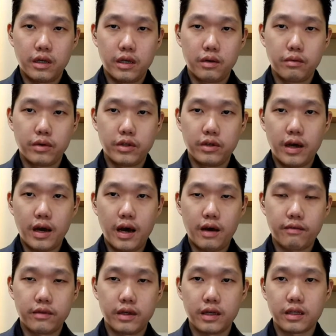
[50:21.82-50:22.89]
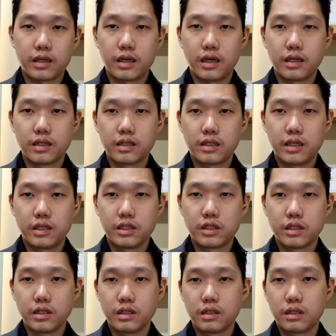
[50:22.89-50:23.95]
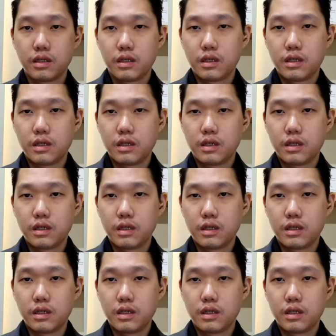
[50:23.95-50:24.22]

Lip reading: And when you have that kind of tension,